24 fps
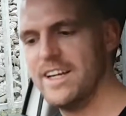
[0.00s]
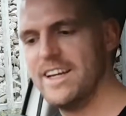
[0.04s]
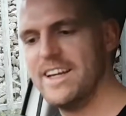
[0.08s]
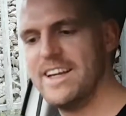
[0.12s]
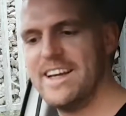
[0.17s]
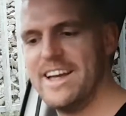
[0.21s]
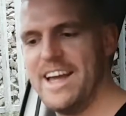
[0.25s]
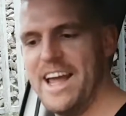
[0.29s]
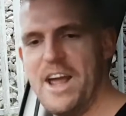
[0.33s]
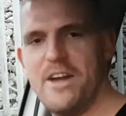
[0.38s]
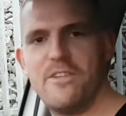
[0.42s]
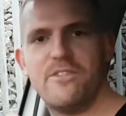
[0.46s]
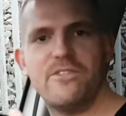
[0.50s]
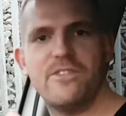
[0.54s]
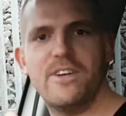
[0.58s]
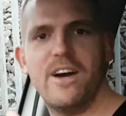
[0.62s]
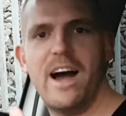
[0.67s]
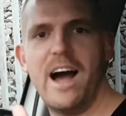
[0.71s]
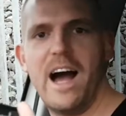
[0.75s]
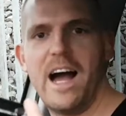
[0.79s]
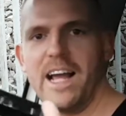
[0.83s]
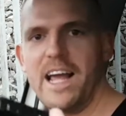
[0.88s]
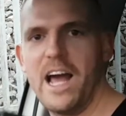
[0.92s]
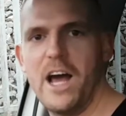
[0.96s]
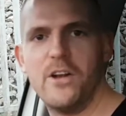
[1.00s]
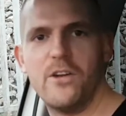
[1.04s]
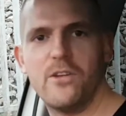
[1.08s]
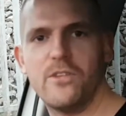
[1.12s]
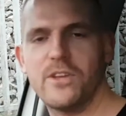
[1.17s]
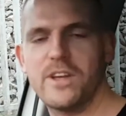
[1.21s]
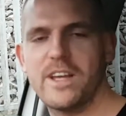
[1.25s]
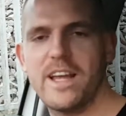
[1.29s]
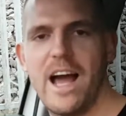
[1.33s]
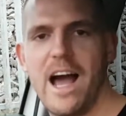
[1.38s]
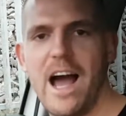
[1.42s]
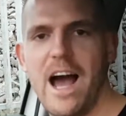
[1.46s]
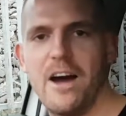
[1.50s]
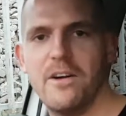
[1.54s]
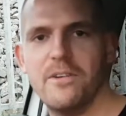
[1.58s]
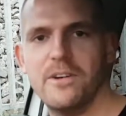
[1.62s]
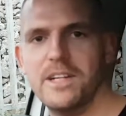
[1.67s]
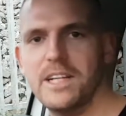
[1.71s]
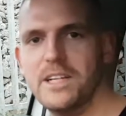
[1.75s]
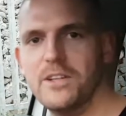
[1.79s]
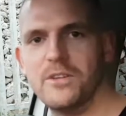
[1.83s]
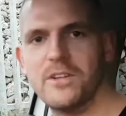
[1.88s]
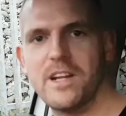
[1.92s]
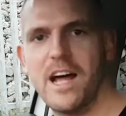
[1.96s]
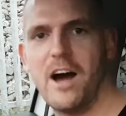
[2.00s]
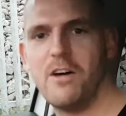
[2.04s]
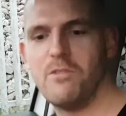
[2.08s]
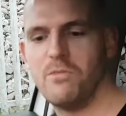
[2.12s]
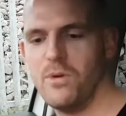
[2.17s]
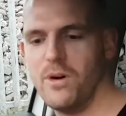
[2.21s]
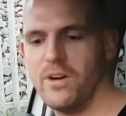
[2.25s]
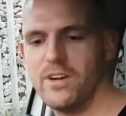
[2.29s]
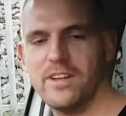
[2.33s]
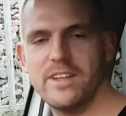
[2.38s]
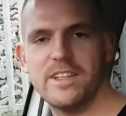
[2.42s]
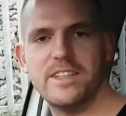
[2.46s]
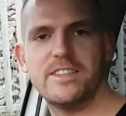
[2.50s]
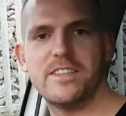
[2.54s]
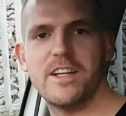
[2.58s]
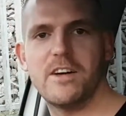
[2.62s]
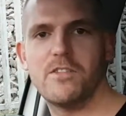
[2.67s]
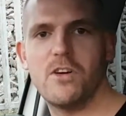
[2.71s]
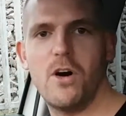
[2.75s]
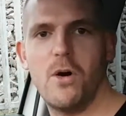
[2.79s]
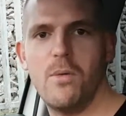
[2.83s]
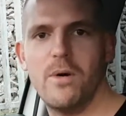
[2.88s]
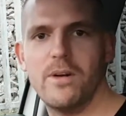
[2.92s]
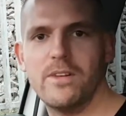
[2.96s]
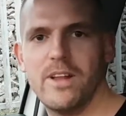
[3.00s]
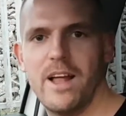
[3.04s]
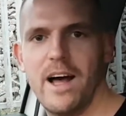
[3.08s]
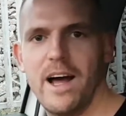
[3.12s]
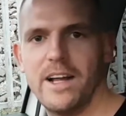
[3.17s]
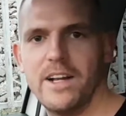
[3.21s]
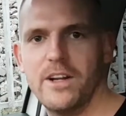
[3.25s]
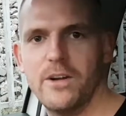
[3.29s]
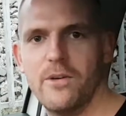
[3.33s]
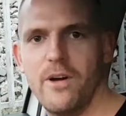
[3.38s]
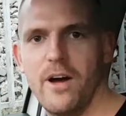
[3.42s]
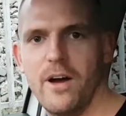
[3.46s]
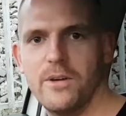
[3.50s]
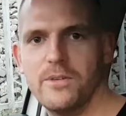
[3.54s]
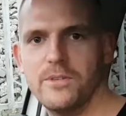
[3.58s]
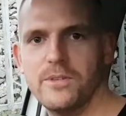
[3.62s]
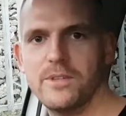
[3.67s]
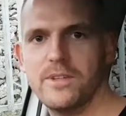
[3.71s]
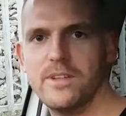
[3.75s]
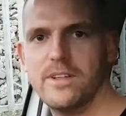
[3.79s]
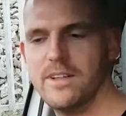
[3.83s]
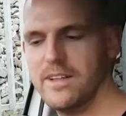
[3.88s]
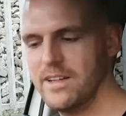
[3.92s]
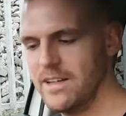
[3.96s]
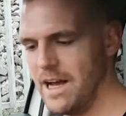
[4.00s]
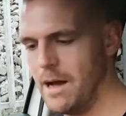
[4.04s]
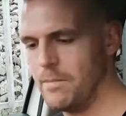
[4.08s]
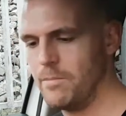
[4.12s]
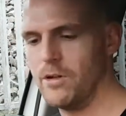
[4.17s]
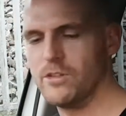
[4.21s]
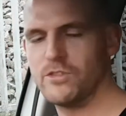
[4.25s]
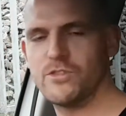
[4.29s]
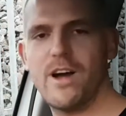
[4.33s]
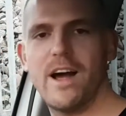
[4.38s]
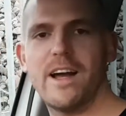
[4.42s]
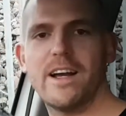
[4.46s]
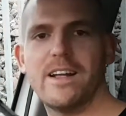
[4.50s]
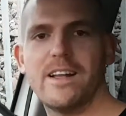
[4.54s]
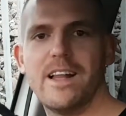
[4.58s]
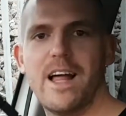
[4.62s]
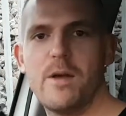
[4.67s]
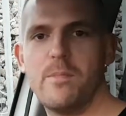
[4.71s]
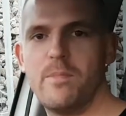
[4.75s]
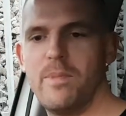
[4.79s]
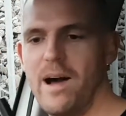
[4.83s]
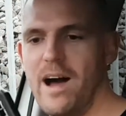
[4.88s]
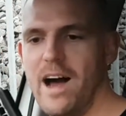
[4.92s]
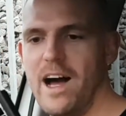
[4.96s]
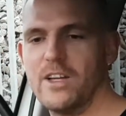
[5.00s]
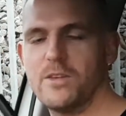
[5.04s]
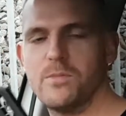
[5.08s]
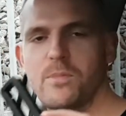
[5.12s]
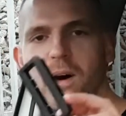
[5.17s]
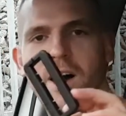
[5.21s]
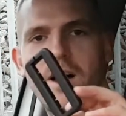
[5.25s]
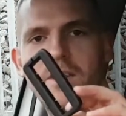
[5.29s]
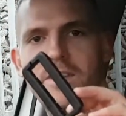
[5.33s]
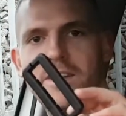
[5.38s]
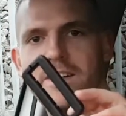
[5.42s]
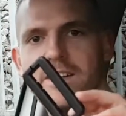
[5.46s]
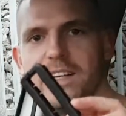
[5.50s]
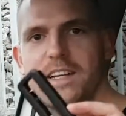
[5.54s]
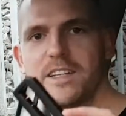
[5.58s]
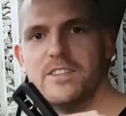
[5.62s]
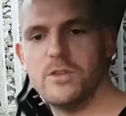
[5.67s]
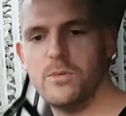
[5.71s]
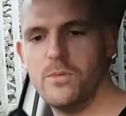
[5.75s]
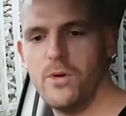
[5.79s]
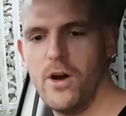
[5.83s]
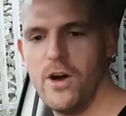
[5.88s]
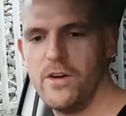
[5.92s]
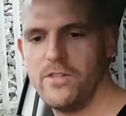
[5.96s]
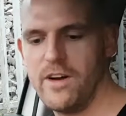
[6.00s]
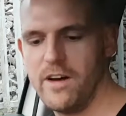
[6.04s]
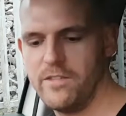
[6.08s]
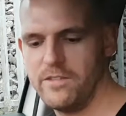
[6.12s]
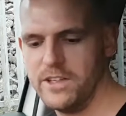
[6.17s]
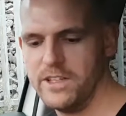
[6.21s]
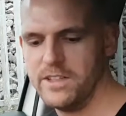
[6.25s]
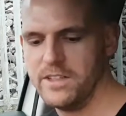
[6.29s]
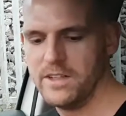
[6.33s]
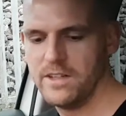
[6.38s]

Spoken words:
If I get another car and it doesn't have one, at least I've got one lying around. I'm not trying to collect parts, but I think these are worth having.